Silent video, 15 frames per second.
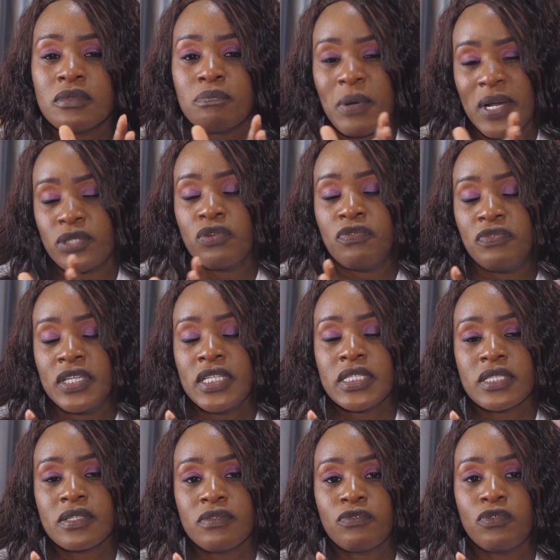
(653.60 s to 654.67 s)
part of
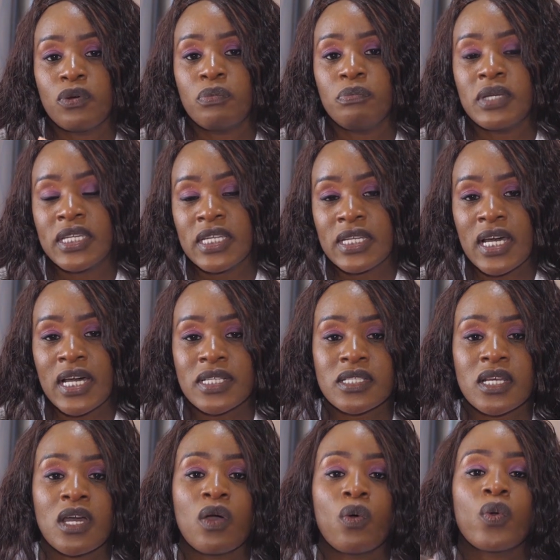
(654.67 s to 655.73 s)
it for beginners.
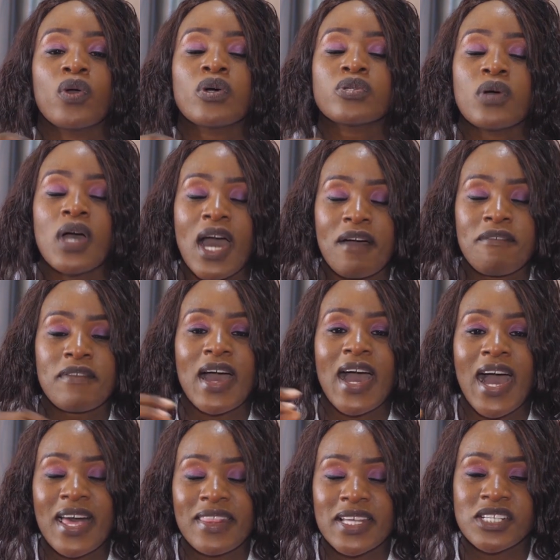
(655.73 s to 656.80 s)
We also have
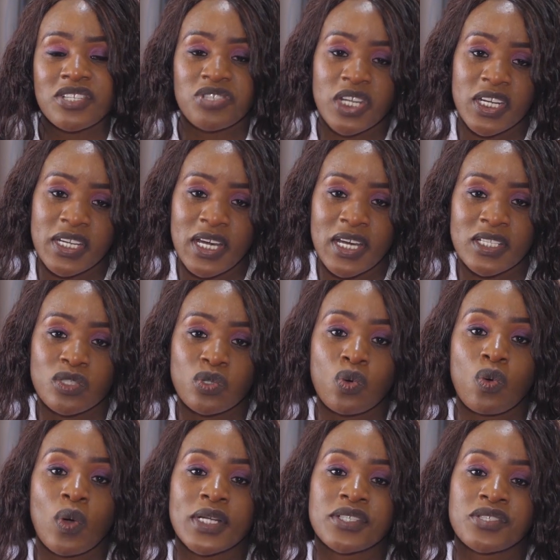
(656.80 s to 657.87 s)
other trainers
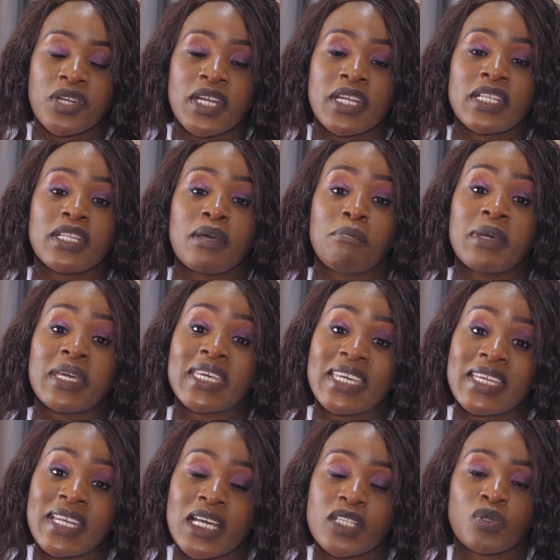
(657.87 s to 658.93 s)
who are training the
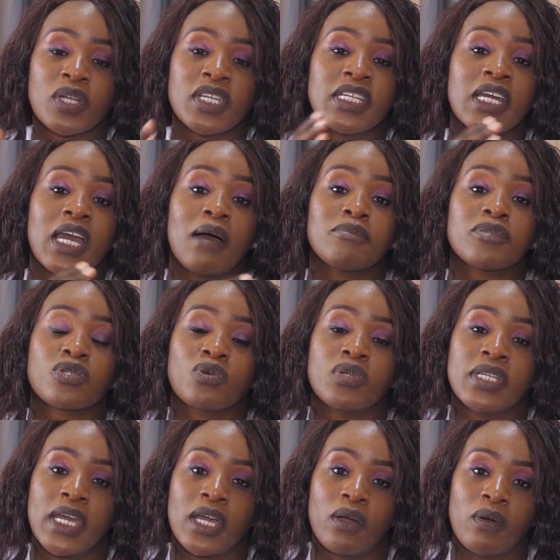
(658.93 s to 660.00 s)
beginners when it comes to
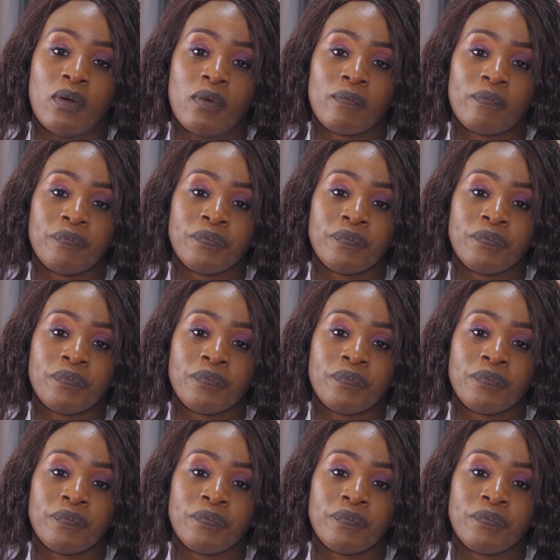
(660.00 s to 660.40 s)
deco.